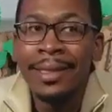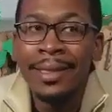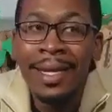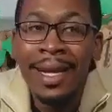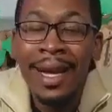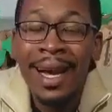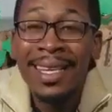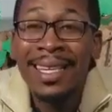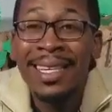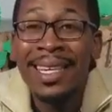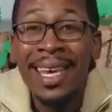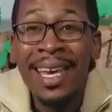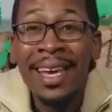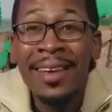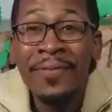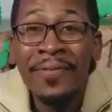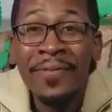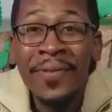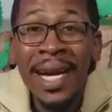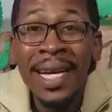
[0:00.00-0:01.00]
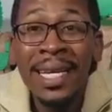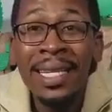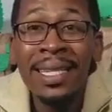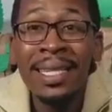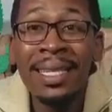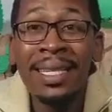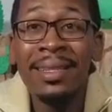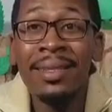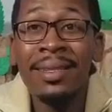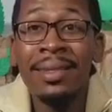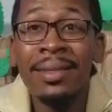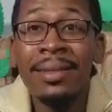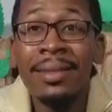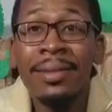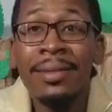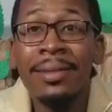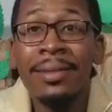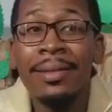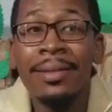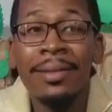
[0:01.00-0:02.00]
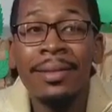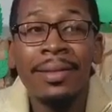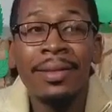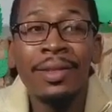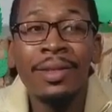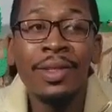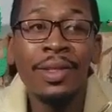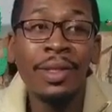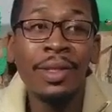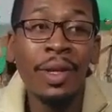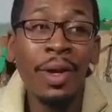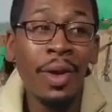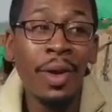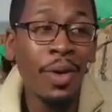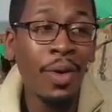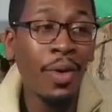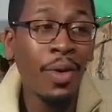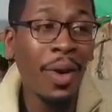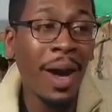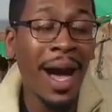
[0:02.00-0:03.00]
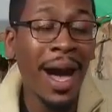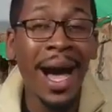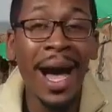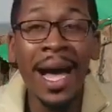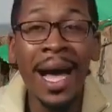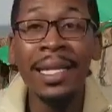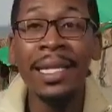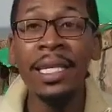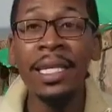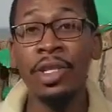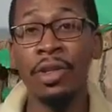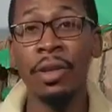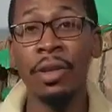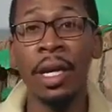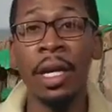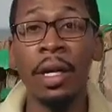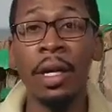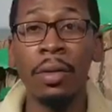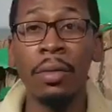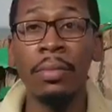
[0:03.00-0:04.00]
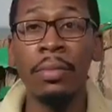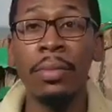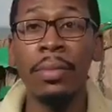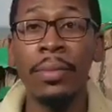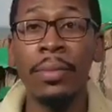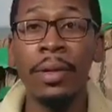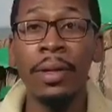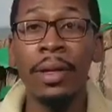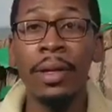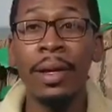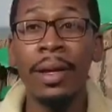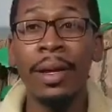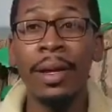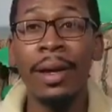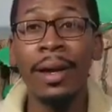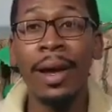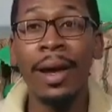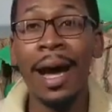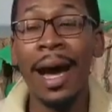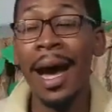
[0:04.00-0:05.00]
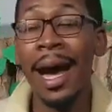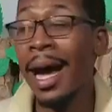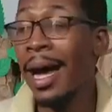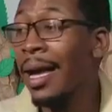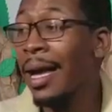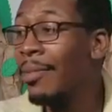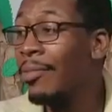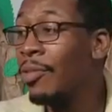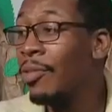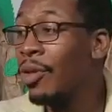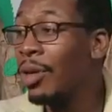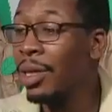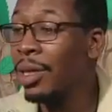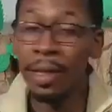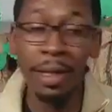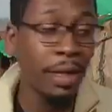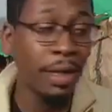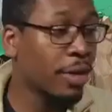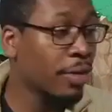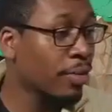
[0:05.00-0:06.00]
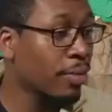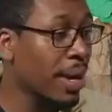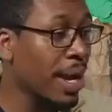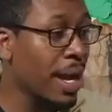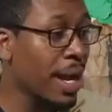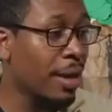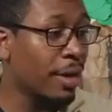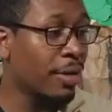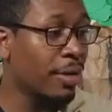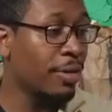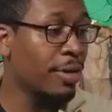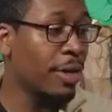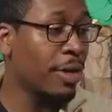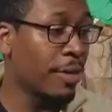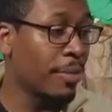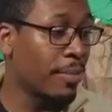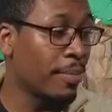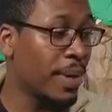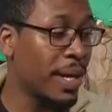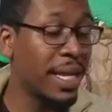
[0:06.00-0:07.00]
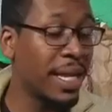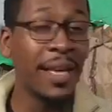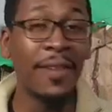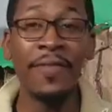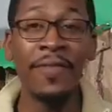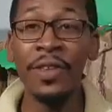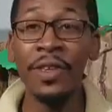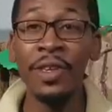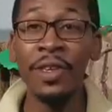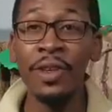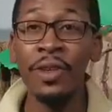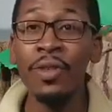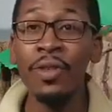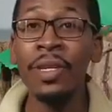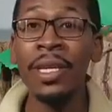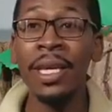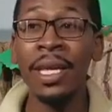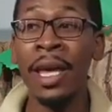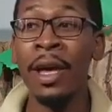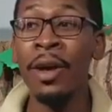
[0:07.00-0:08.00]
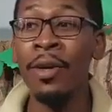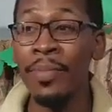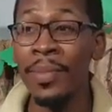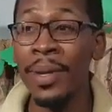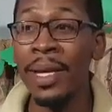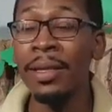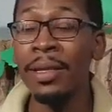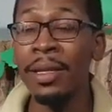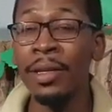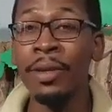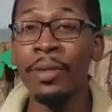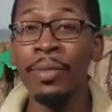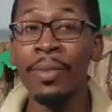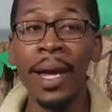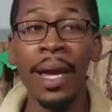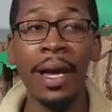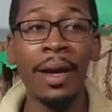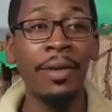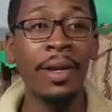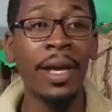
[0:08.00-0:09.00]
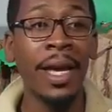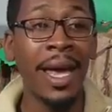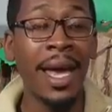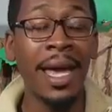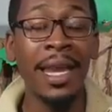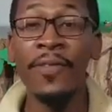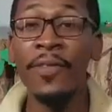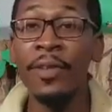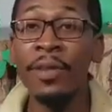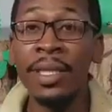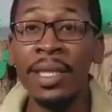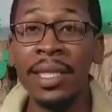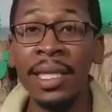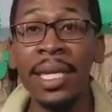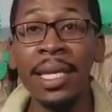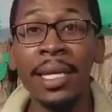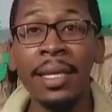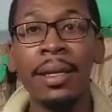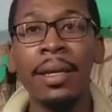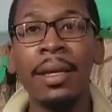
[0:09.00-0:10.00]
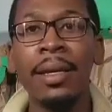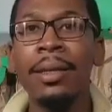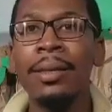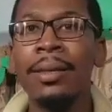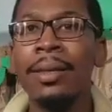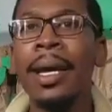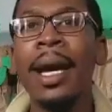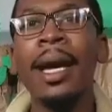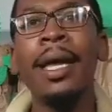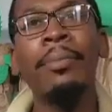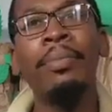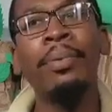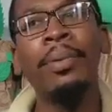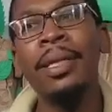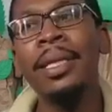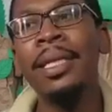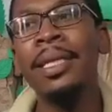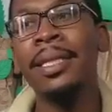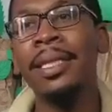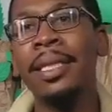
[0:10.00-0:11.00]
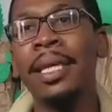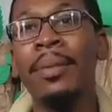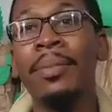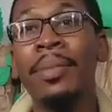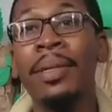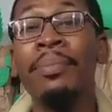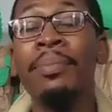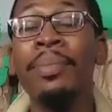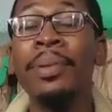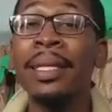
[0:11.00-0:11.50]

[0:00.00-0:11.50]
I can't find it. So, I need your help. I'm going to look around, but if you can help me look around, and if you see it, you gotta please tell me.